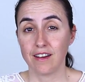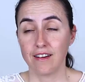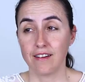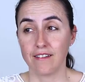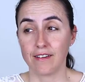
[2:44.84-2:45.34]

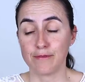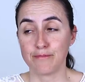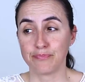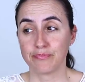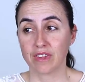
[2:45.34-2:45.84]

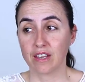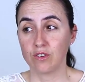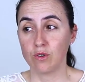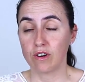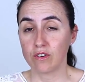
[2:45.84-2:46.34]
Um,
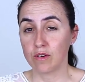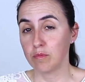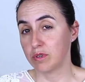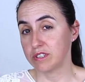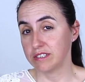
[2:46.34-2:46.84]
you are not
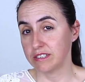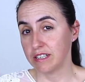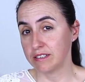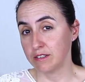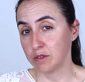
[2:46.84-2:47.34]
importing the
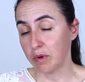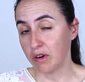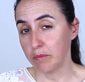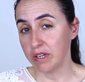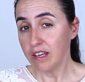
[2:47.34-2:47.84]
data into
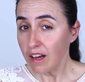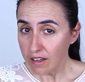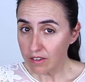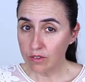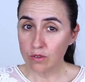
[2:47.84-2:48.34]
Power
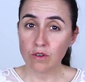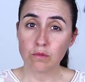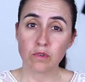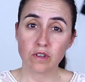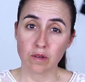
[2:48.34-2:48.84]
BI, you are
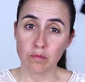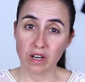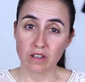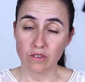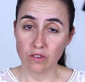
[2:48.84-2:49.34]
working
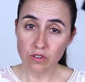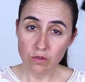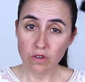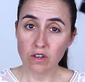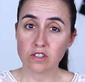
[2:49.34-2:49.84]
back on the
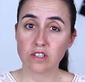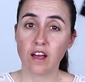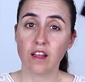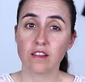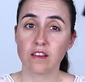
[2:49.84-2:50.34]
source,
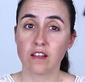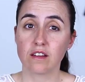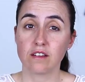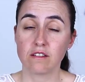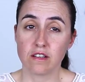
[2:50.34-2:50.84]
and
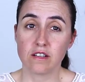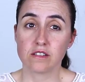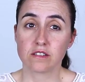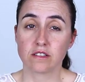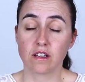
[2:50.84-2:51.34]
uh, it
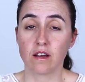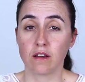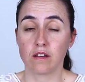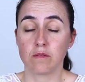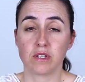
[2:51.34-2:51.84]
is
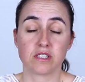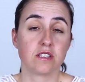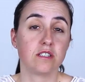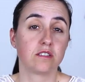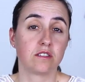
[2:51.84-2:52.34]
uh, much
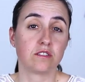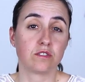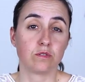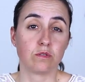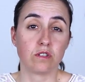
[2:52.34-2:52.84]
easier
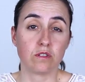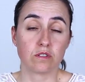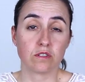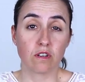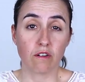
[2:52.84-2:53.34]
to do it
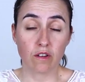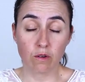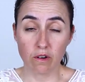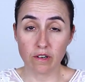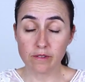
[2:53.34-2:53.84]
using direct
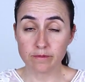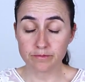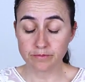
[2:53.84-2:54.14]
query.